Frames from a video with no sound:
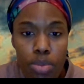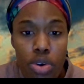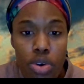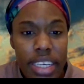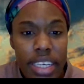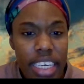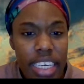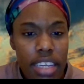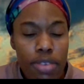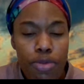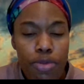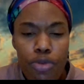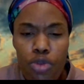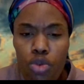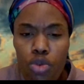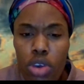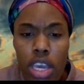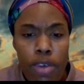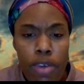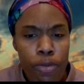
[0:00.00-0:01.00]
Breaking
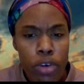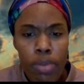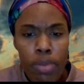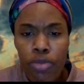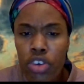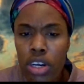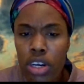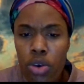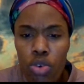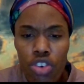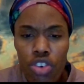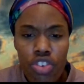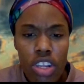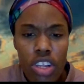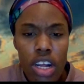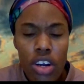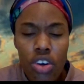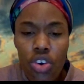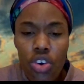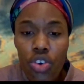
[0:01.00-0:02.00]
free from
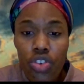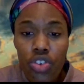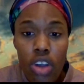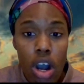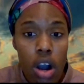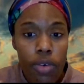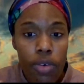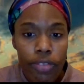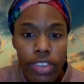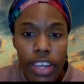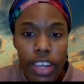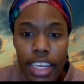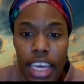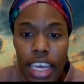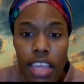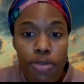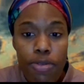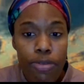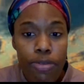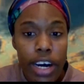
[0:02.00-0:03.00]
generational curse often
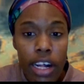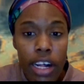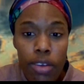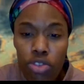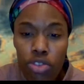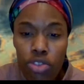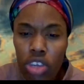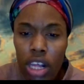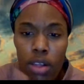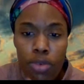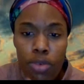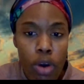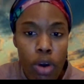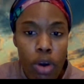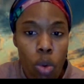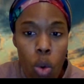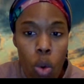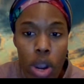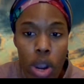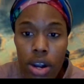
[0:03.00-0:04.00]
involves
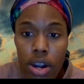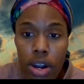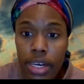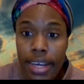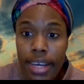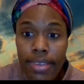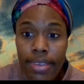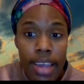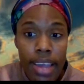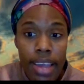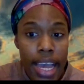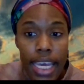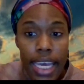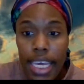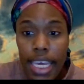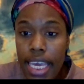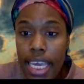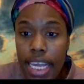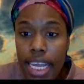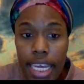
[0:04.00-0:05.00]
self-awareness,
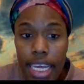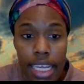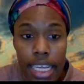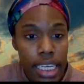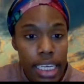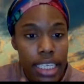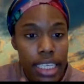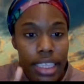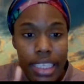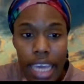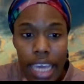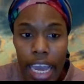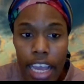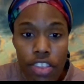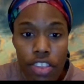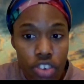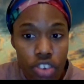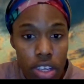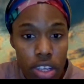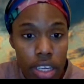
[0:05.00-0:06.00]
healing,
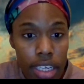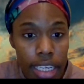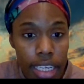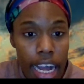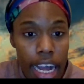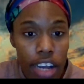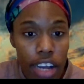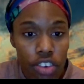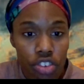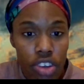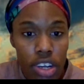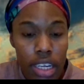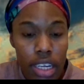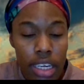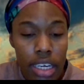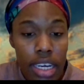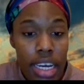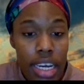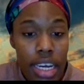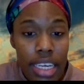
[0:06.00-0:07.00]
intentional
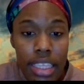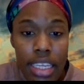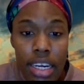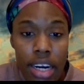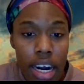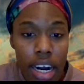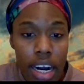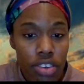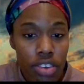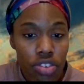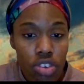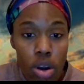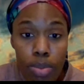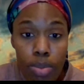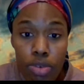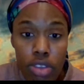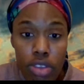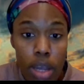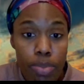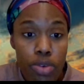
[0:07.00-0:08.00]
action. There are
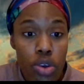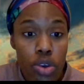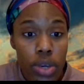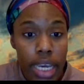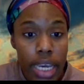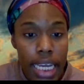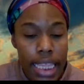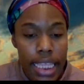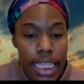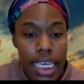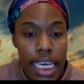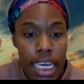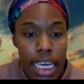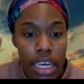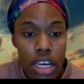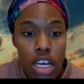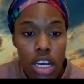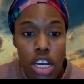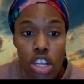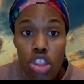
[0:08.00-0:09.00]
some steps you can
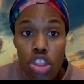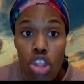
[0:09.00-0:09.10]
take.